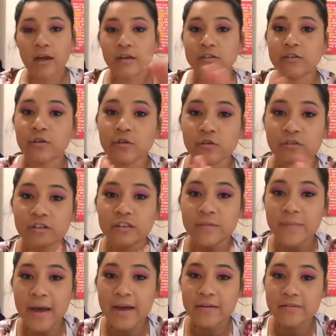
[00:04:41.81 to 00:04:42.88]
So those are the
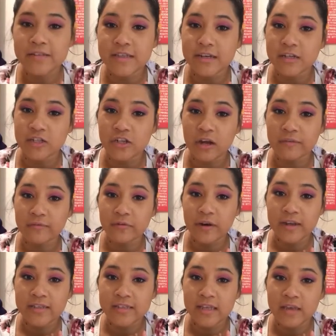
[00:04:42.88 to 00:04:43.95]
patterns that I shot for
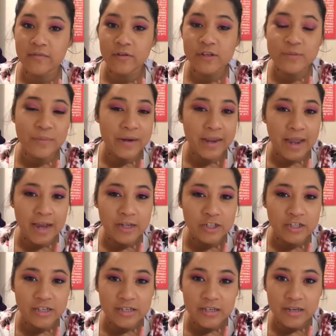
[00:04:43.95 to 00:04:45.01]
at Savers, but I
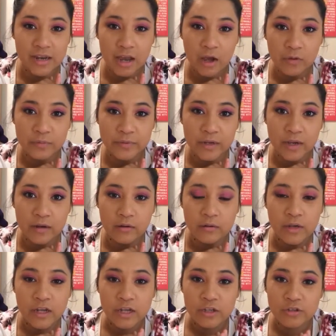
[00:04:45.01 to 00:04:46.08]
actually need help now
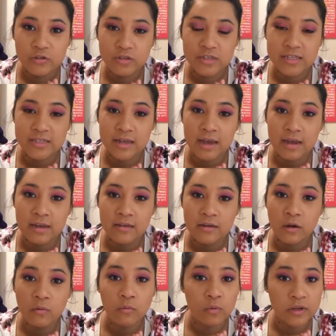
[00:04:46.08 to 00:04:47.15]
to
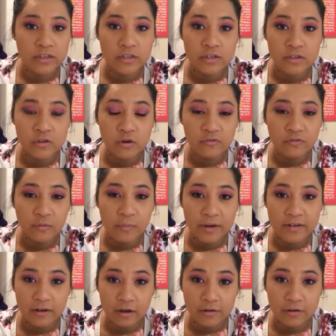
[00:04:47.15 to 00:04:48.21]
decide what to sew for my
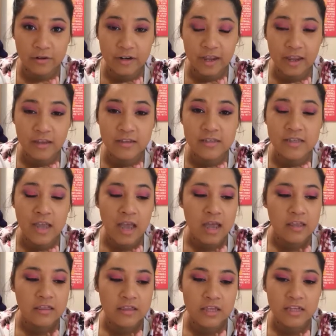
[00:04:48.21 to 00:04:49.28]
daughter next.
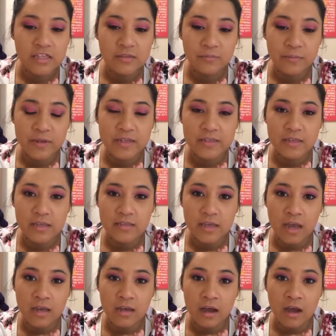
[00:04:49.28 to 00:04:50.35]
These pieces
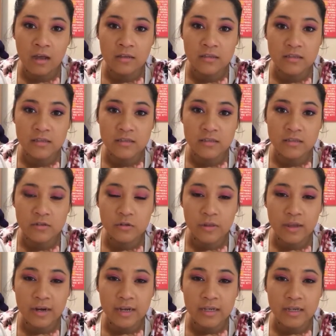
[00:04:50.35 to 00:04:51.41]
I got so
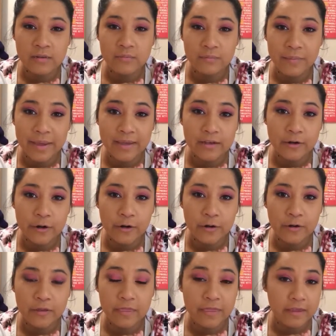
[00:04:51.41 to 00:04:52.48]
that I can make
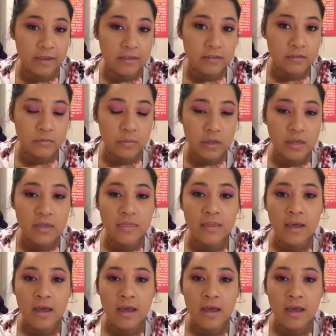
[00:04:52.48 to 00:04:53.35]
her things with.